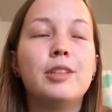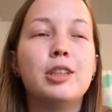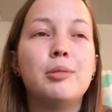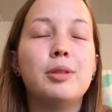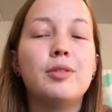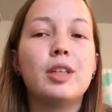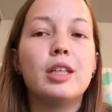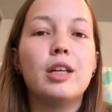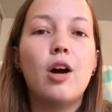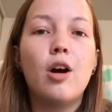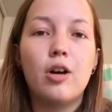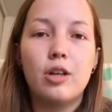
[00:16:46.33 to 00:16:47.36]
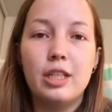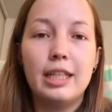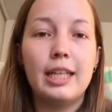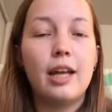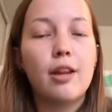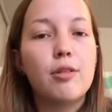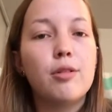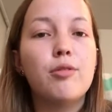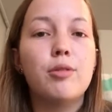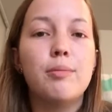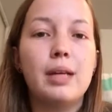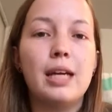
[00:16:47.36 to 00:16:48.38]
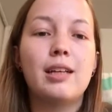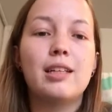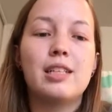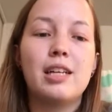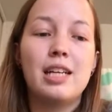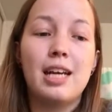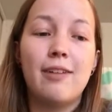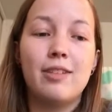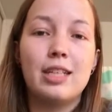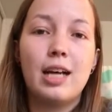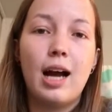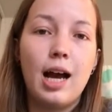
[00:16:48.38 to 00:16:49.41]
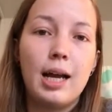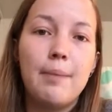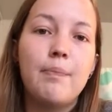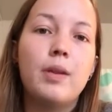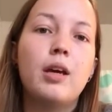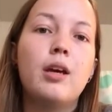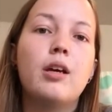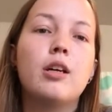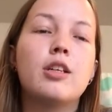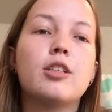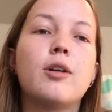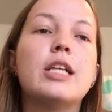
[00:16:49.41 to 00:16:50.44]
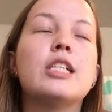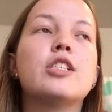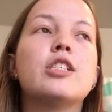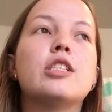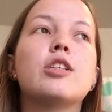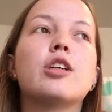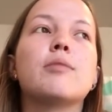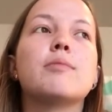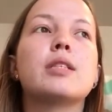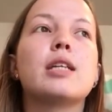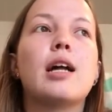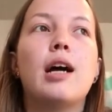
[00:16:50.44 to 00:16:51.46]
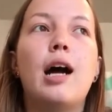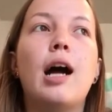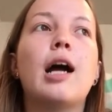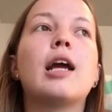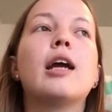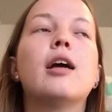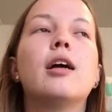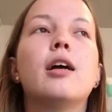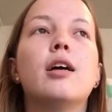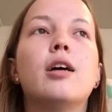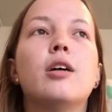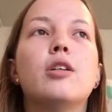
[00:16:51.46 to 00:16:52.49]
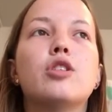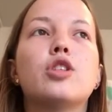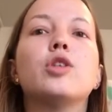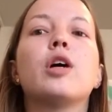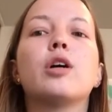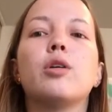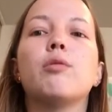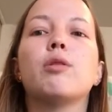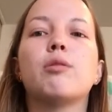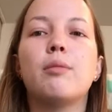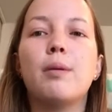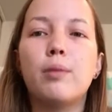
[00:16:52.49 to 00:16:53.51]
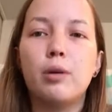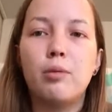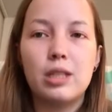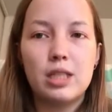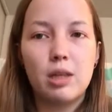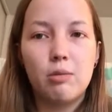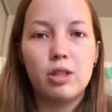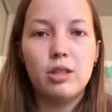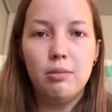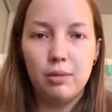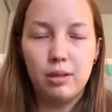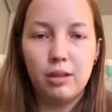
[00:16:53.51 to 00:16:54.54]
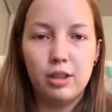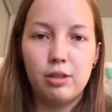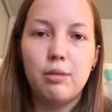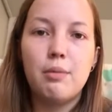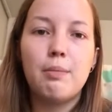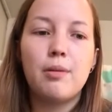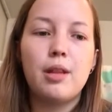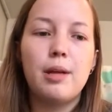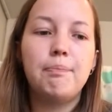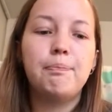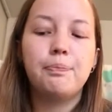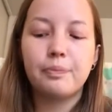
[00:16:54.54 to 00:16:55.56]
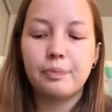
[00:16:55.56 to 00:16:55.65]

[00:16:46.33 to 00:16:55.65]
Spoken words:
It'd be very hard to get through. For me, at least, I didn't have the time. So I just did terms that I struggled with remembering, ones that were similar to remember them.